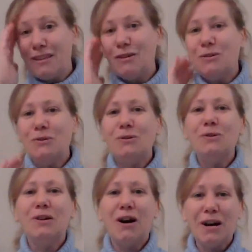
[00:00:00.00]
The
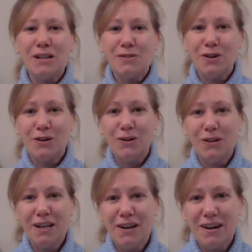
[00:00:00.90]
whole Oxford
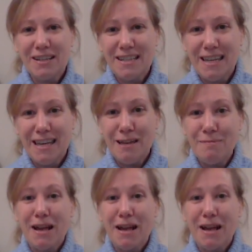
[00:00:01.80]
Early On team